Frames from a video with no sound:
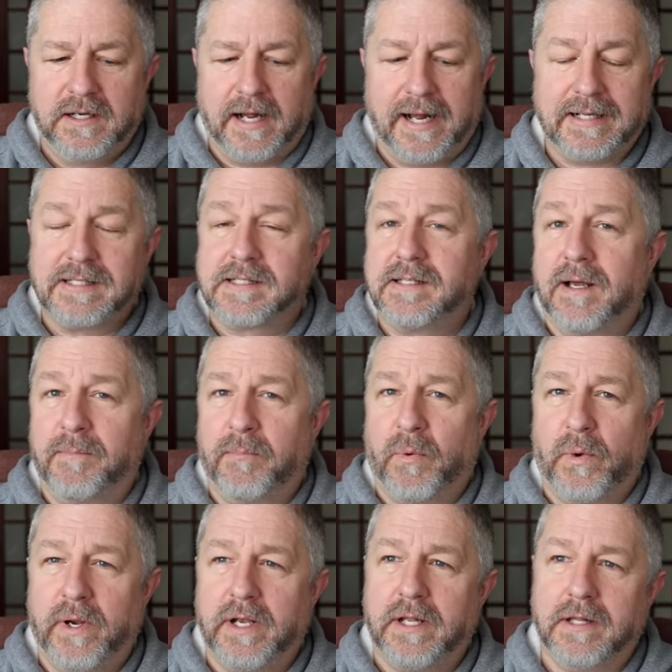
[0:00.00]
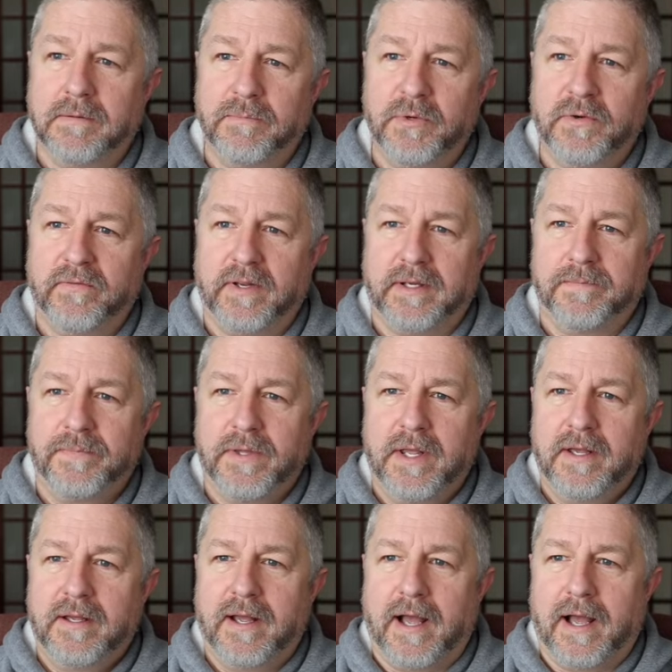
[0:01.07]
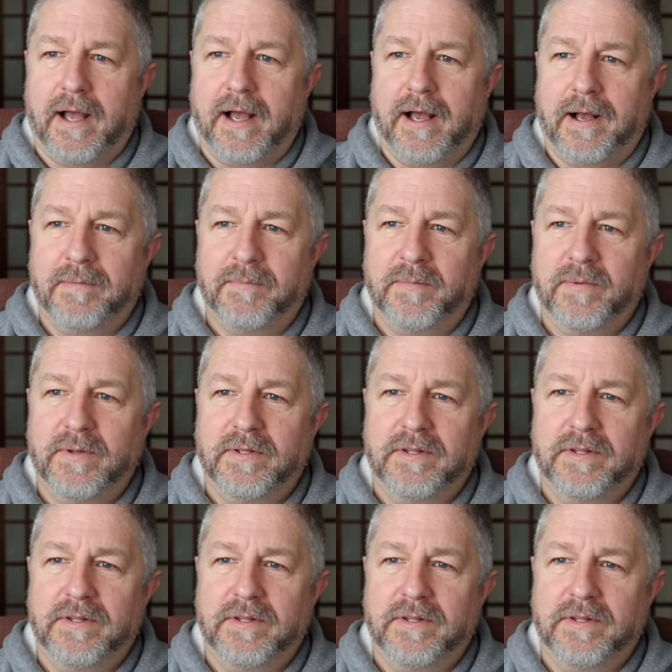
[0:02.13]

At some point in the movie, um,